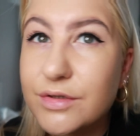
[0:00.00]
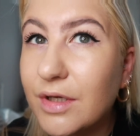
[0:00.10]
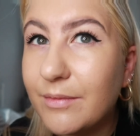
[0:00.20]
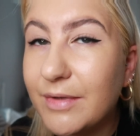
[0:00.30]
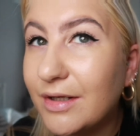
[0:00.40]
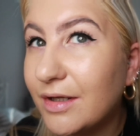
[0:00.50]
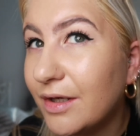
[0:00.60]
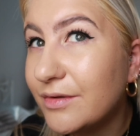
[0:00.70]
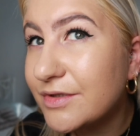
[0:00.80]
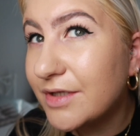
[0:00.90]
Come in
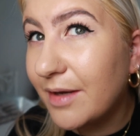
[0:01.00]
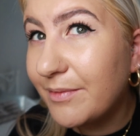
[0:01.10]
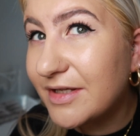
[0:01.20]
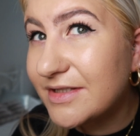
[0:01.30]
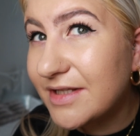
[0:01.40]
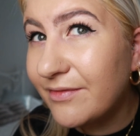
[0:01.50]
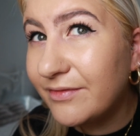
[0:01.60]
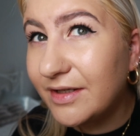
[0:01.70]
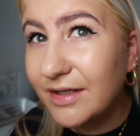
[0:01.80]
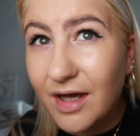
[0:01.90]
closer, but it's
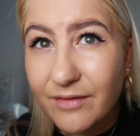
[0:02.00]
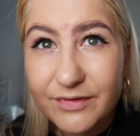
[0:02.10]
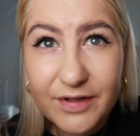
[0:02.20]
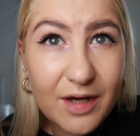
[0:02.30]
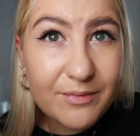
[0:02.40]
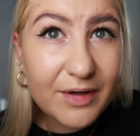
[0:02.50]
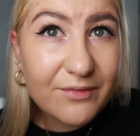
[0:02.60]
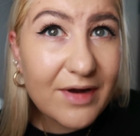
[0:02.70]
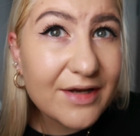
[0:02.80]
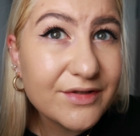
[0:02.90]
definitely covered up my
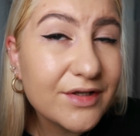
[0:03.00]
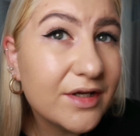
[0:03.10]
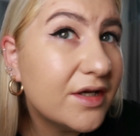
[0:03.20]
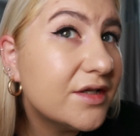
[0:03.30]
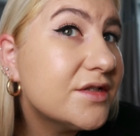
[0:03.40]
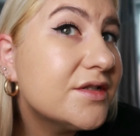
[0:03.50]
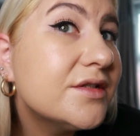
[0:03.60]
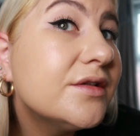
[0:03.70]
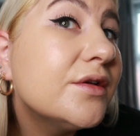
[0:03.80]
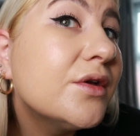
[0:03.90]
redness,
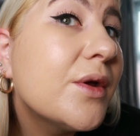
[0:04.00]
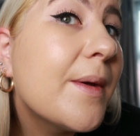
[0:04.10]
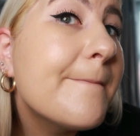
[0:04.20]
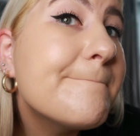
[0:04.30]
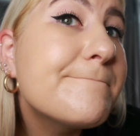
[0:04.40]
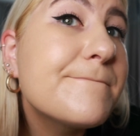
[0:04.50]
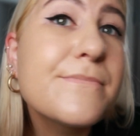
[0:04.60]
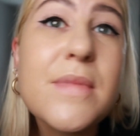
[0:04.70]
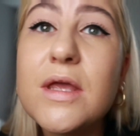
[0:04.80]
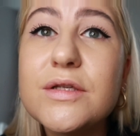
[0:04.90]

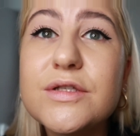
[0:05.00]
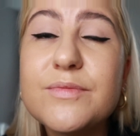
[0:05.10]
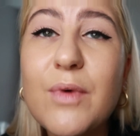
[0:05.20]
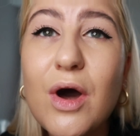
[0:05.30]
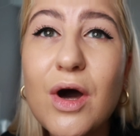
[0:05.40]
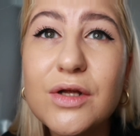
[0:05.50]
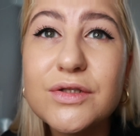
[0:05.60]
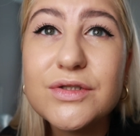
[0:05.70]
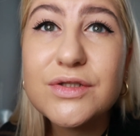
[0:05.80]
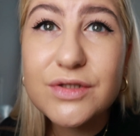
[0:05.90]

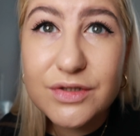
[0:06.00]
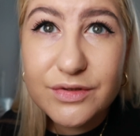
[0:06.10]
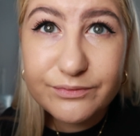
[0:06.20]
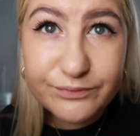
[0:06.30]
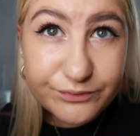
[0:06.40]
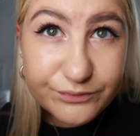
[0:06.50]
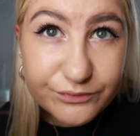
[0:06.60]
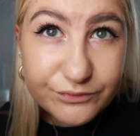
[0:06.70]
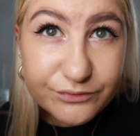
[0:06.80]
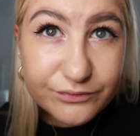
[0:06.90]
spots.
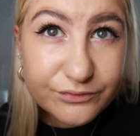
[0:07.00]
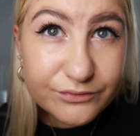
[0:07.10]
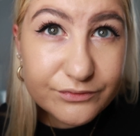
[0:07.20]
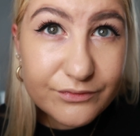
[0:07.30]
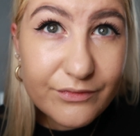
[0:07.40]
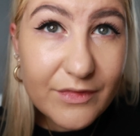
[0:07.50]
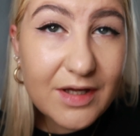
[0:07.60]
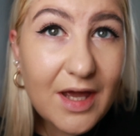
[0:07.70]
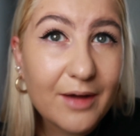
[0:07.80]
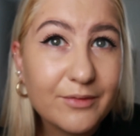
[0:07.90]

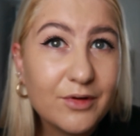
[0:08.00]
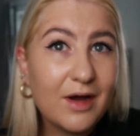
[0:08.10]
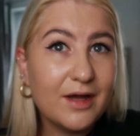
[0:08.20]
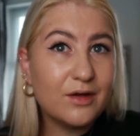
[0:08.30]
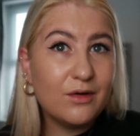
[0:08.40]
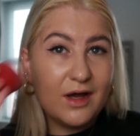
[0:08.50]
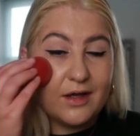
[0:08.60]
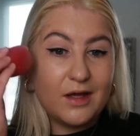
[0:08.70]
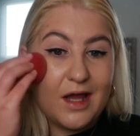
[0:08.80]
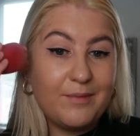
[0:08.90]
Yeah, I'm quite
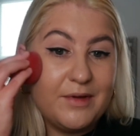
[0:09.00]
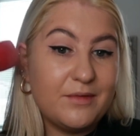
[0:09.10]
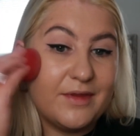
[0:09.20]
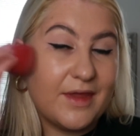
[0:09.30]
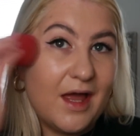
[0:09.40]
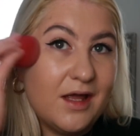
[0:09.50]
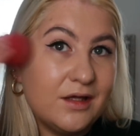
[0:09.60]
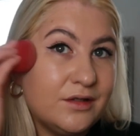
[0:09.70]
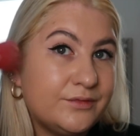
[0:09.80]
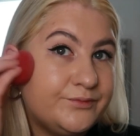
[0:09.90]
happy with that.